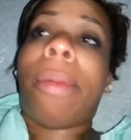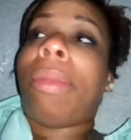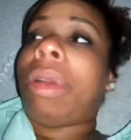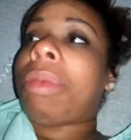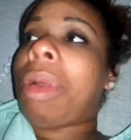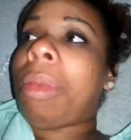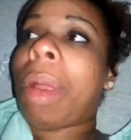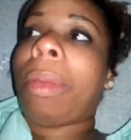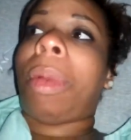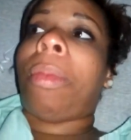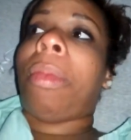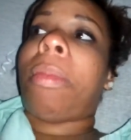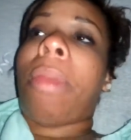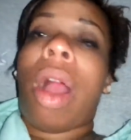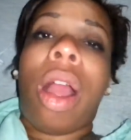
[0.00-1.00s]
but I remember
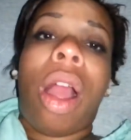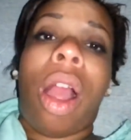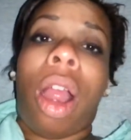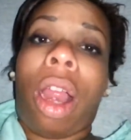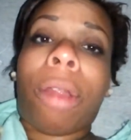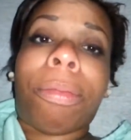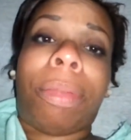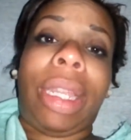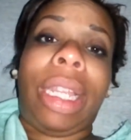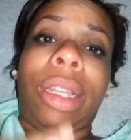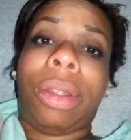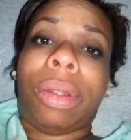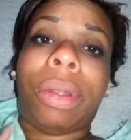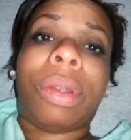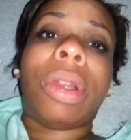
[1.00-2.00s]
my heartbeat.